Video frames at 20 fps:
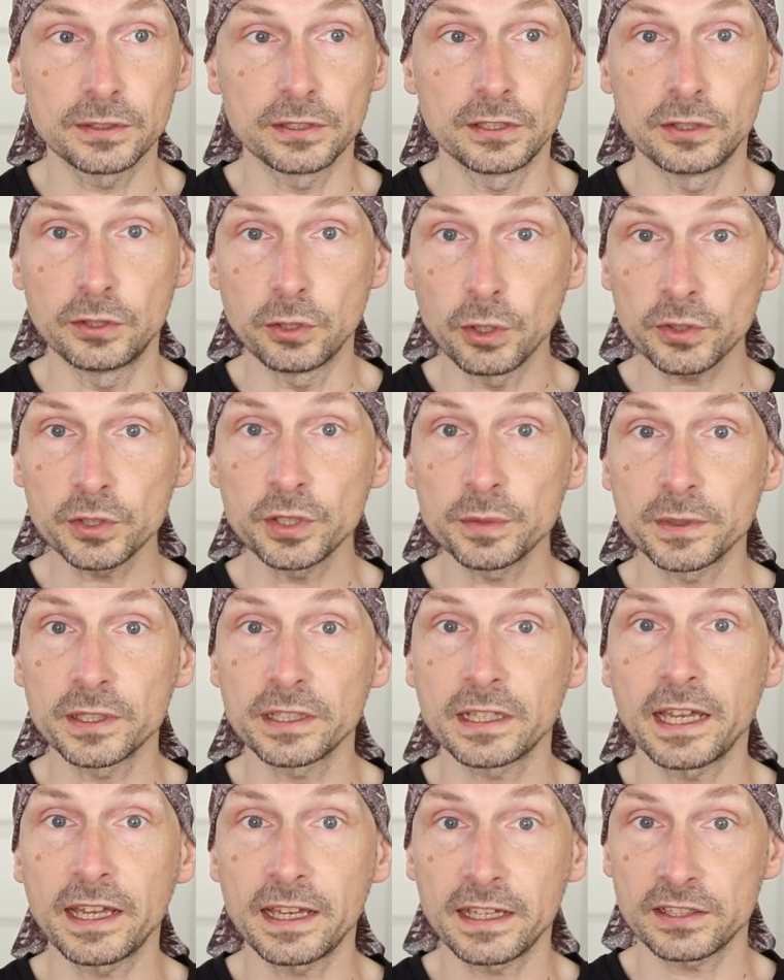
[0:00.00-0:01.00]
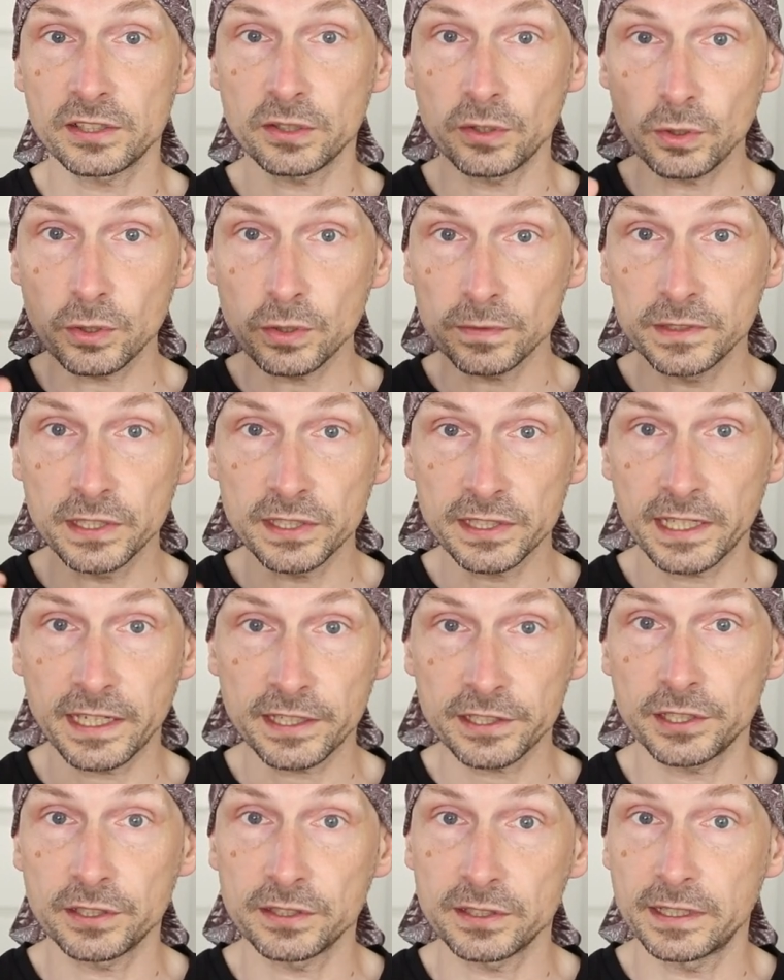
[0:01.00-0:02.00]
the document has all of the
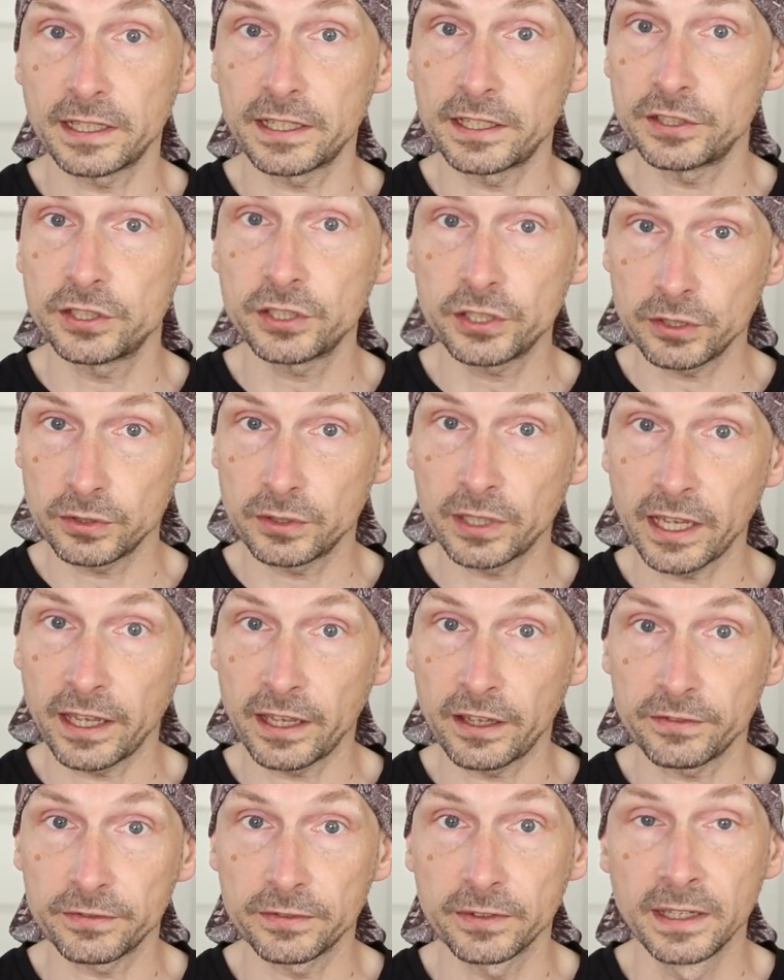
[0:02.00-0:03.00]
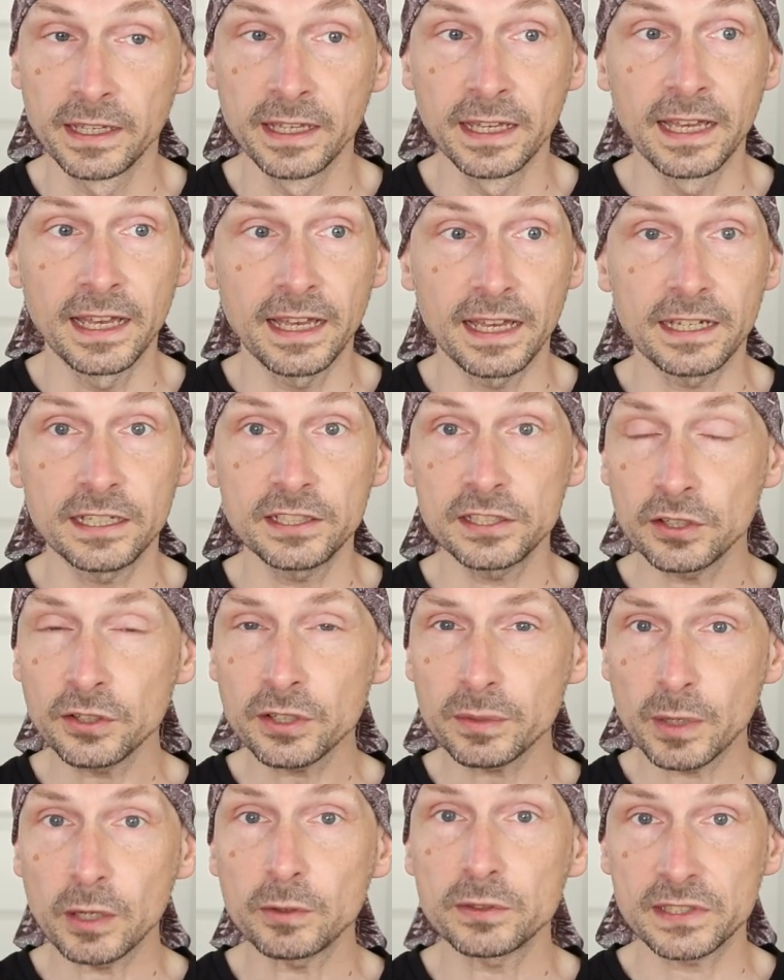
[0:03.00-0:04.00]
sections that it should have. And it's
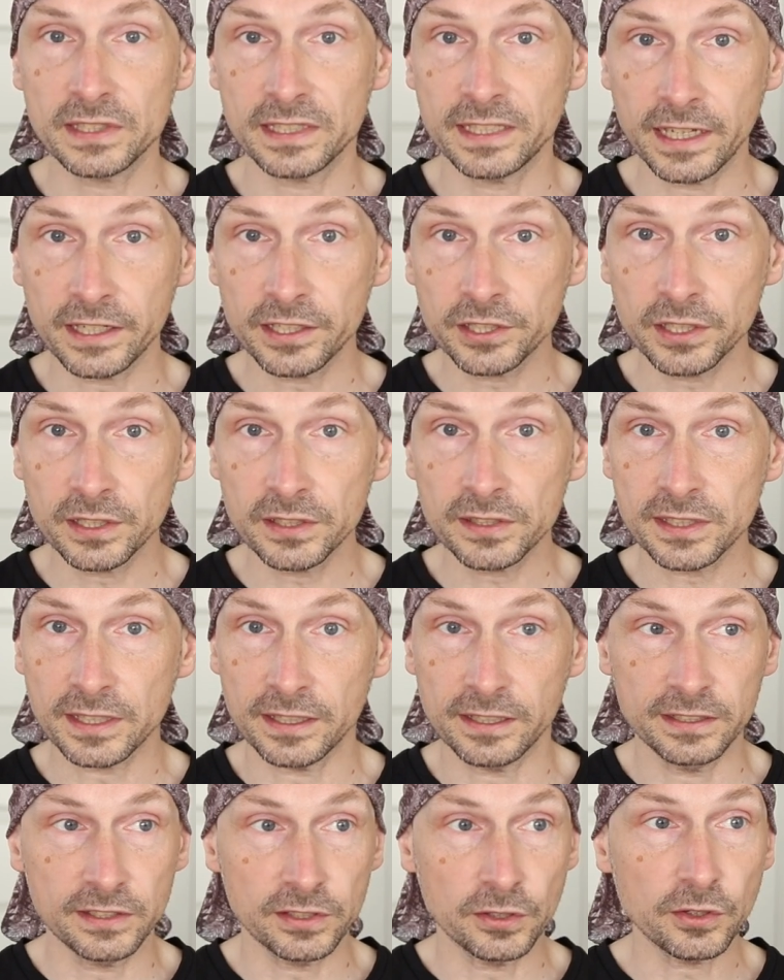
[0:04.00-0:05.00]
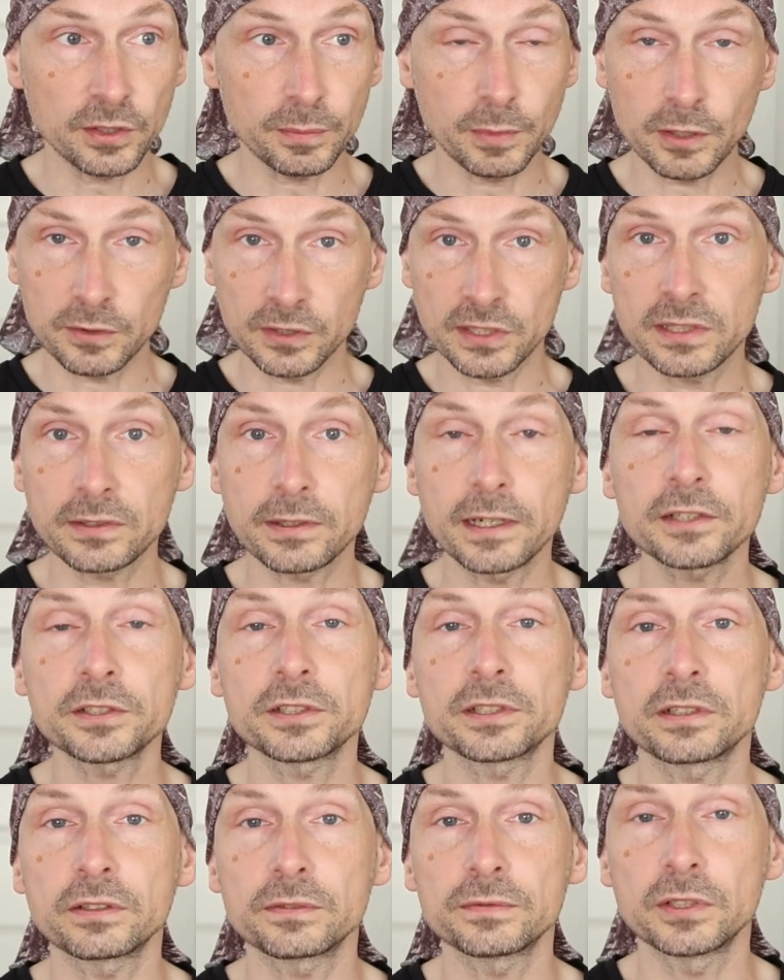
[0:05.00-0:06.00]
not about sections, and it's not about the
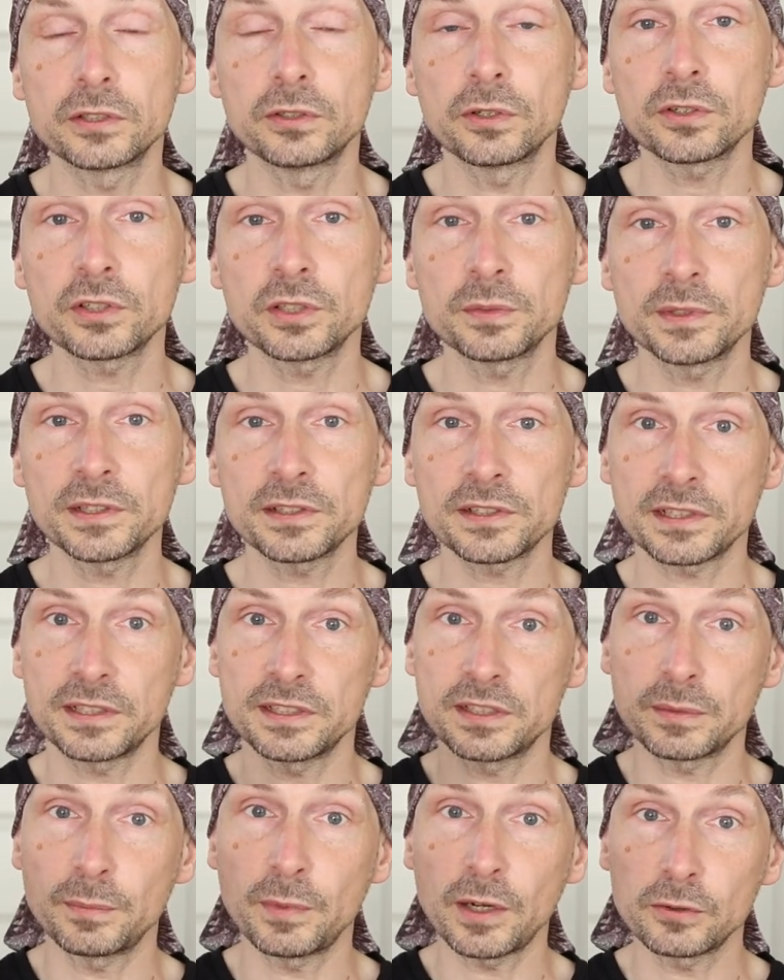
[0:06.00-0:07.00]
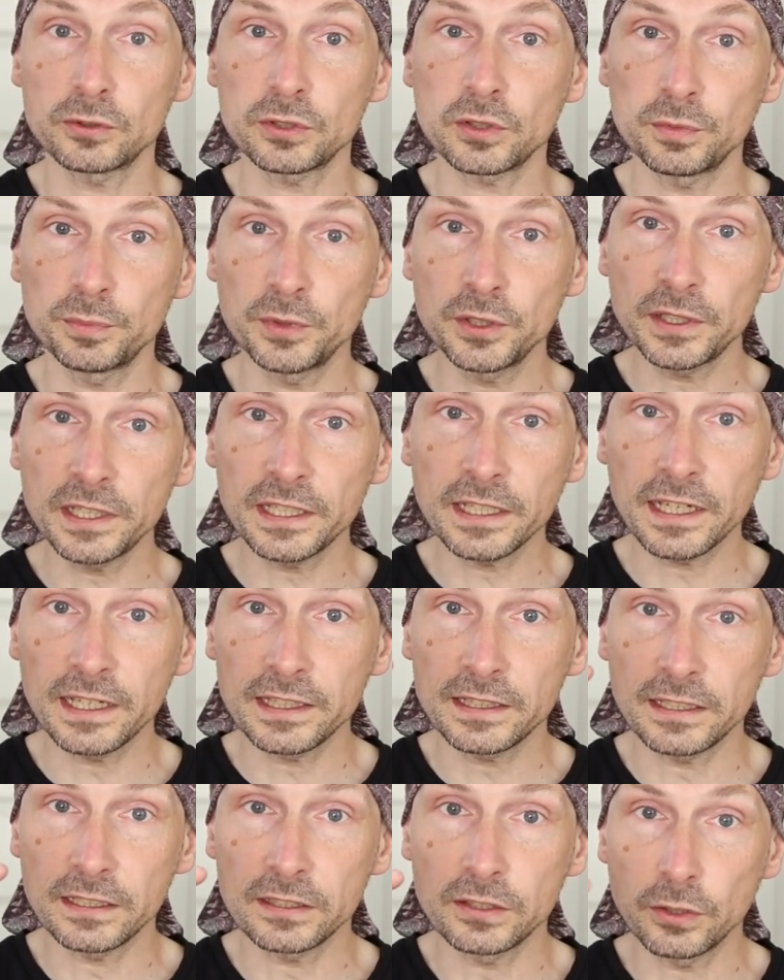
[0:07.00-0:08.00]
structure of the documents, it's about
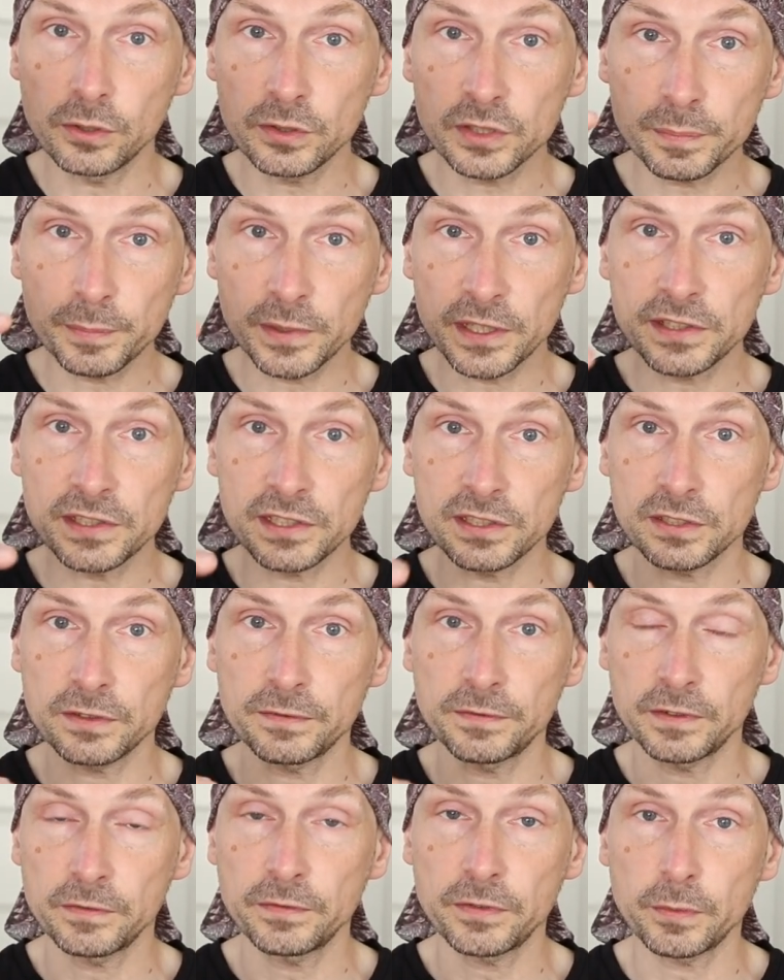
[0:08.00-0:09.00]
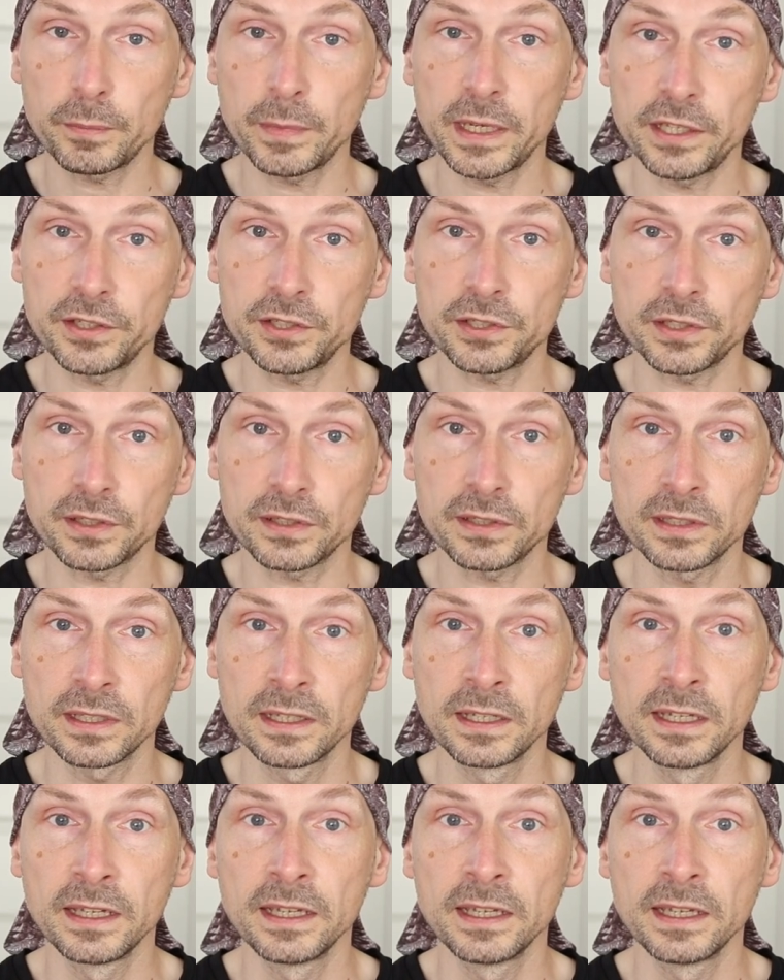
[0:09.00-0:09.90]
communicating those pieces of information